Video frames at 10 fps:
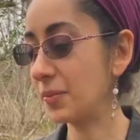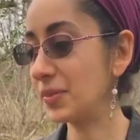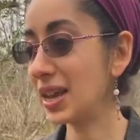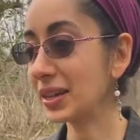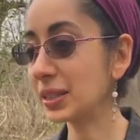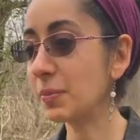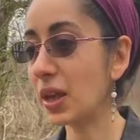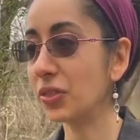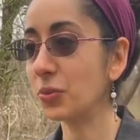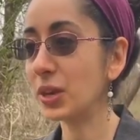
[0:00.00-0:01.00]
next
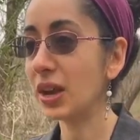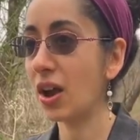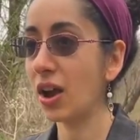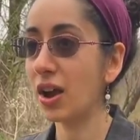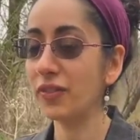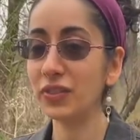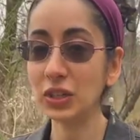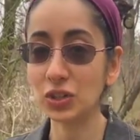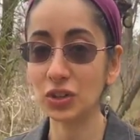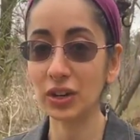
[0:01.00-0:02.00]
month we are
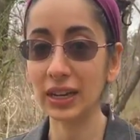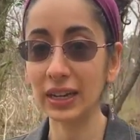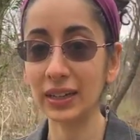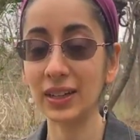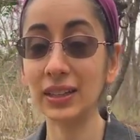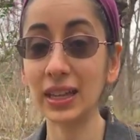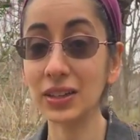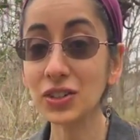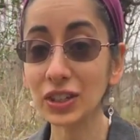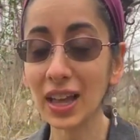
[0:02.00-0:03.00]
featuring
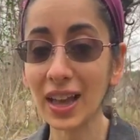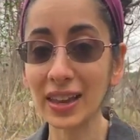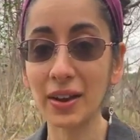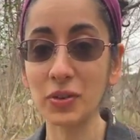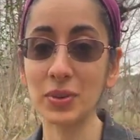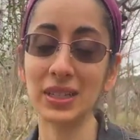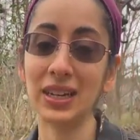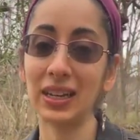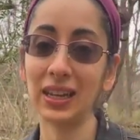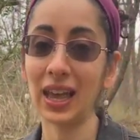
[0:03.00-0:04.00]
calendula, and everyone's
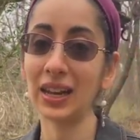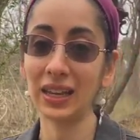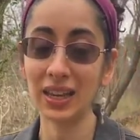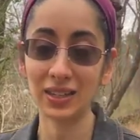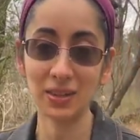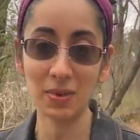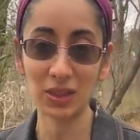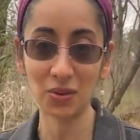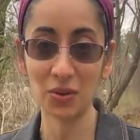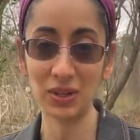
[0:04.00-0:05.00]
gonna get a kit to
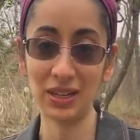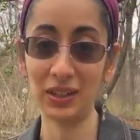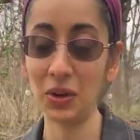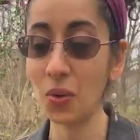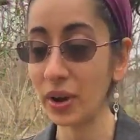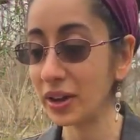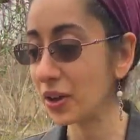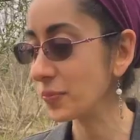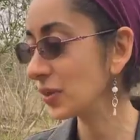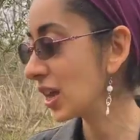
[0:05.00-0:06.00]
make their own healing
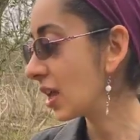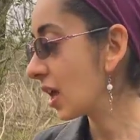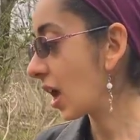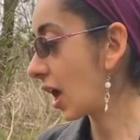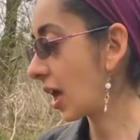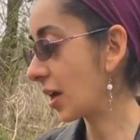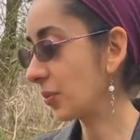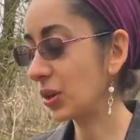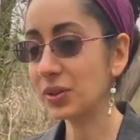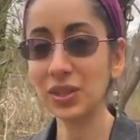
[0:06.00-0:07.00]
oil.
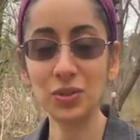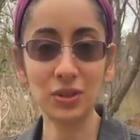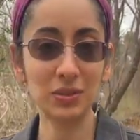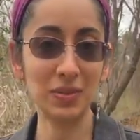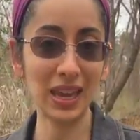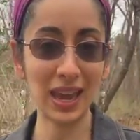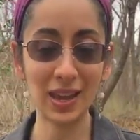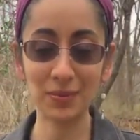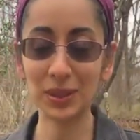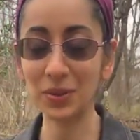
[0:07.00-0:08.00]
We also do some
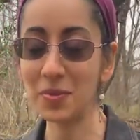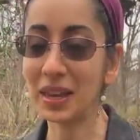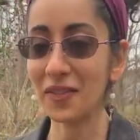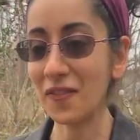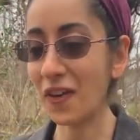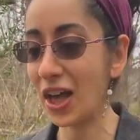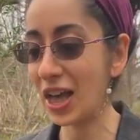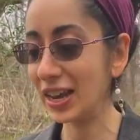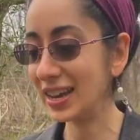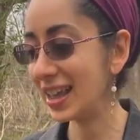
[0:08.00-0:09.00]
games to make it
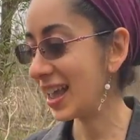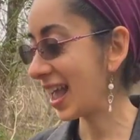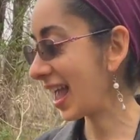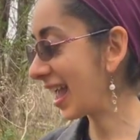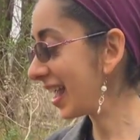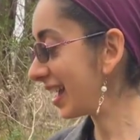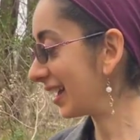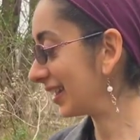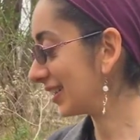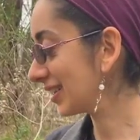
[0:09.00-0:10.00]
fun.
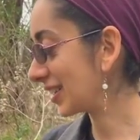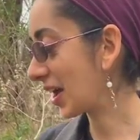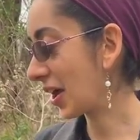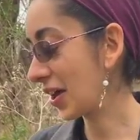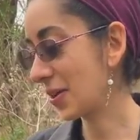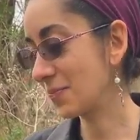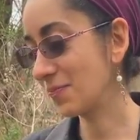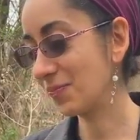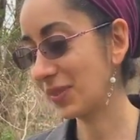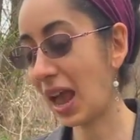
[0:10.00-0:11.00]
And
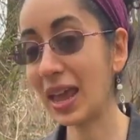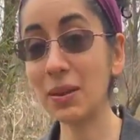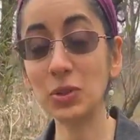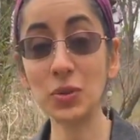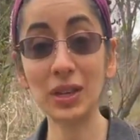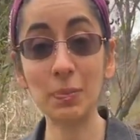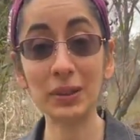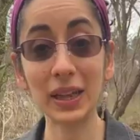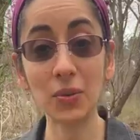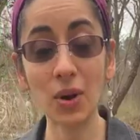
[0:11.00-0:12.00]
I am doing a
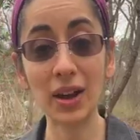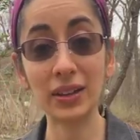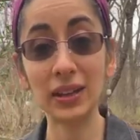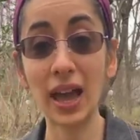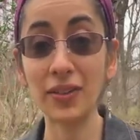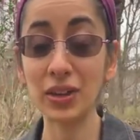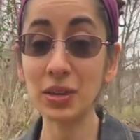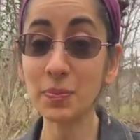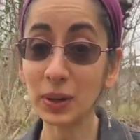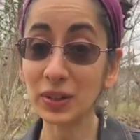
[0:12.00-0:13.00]
plant walk live
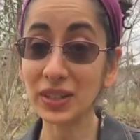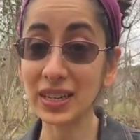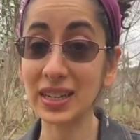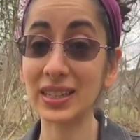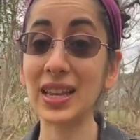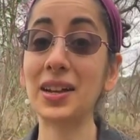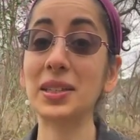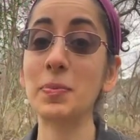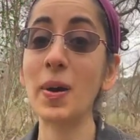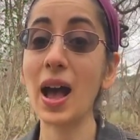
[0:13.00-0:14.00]
in person in
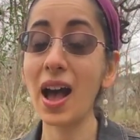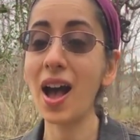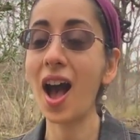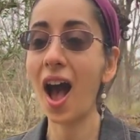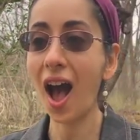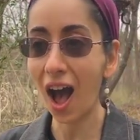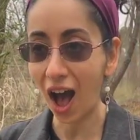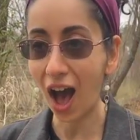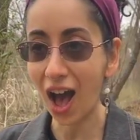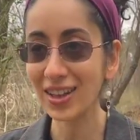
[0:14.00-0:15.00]

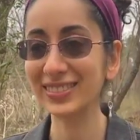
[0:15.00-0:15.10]
Saxapaha